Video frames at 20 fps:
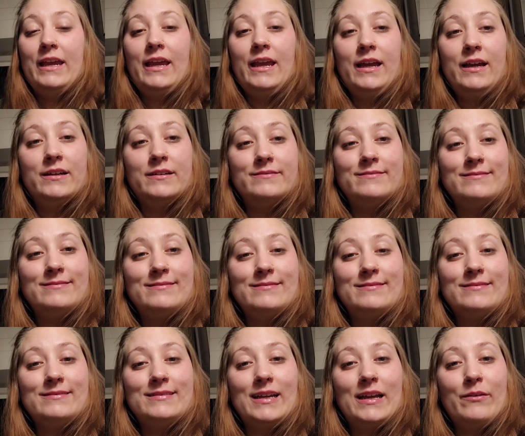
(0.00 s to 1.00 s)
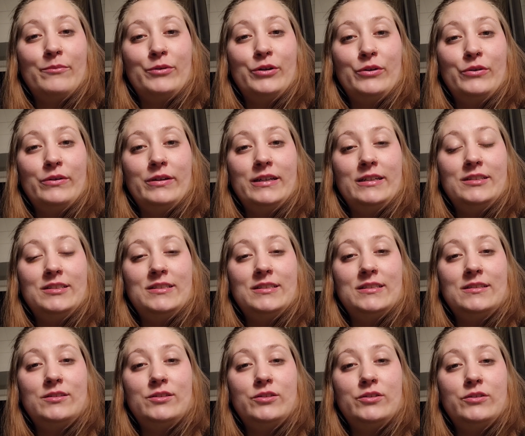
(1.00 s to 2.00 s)
yeah, I'm going
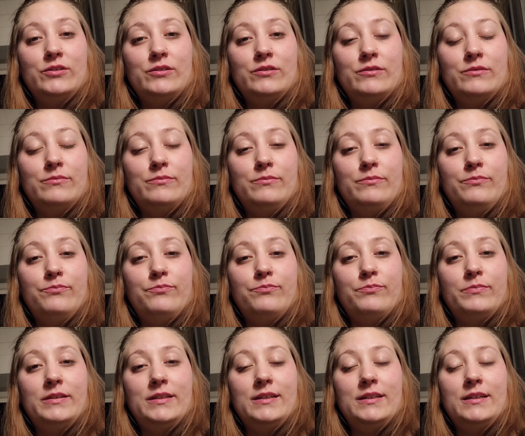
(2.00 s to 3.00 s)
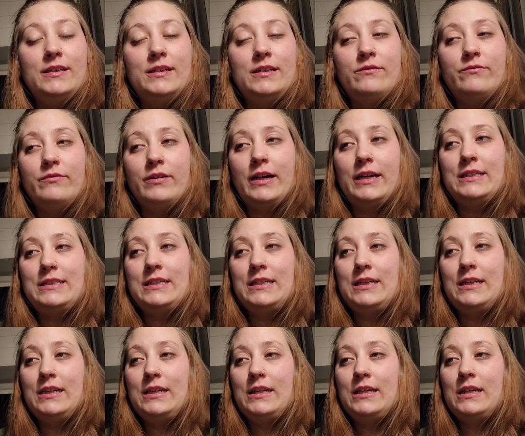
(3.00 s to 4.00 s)
to be
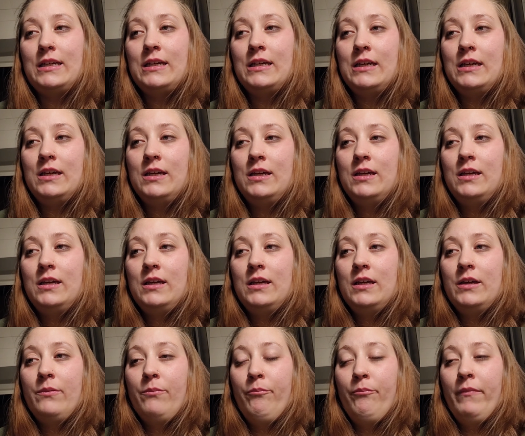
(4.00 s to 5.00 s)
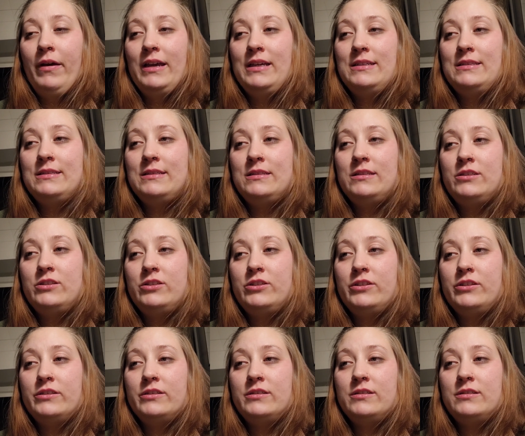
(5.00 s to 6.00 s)
inviting my
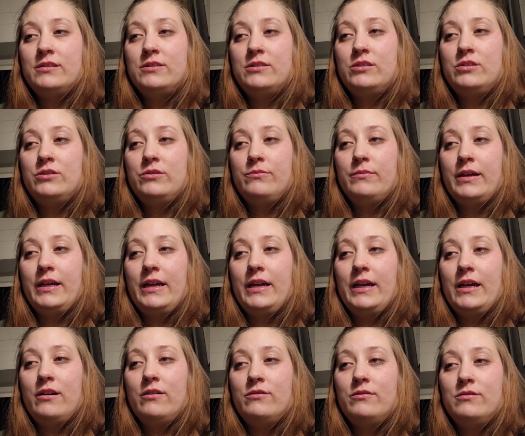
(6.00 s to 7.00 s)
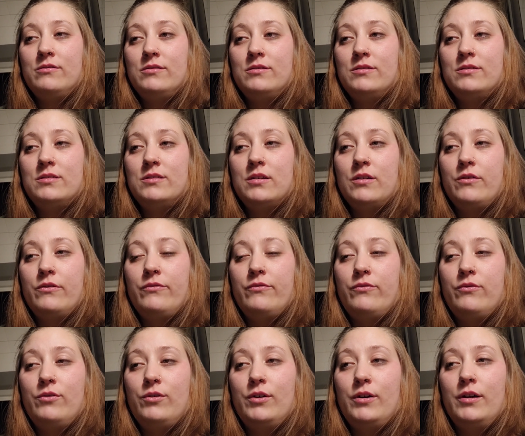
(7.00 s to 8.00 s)
sisters to my house
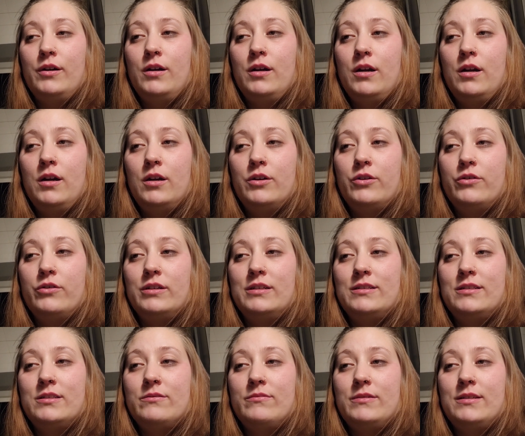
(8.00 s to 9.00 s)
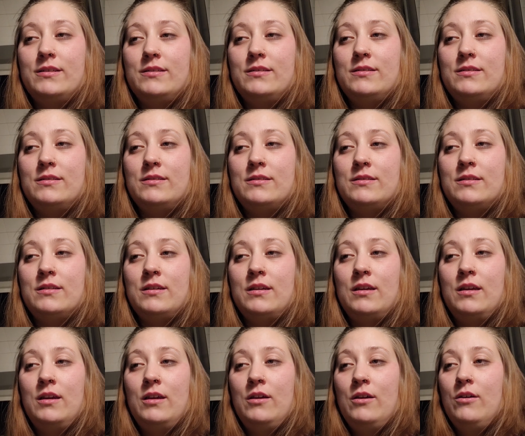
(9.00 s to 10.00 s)
for Christmas,
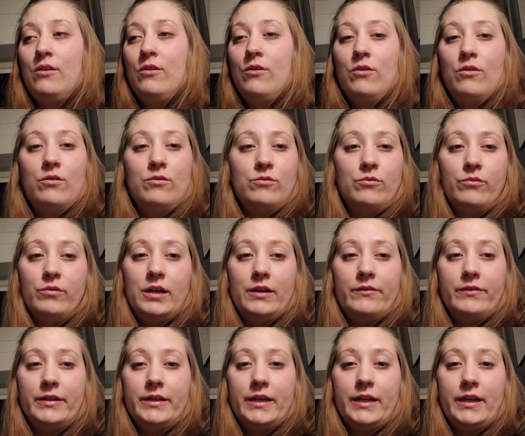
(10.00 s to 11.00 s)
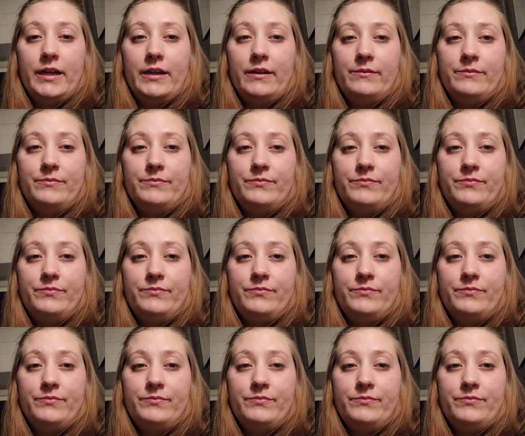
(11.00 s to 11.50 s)
whatever day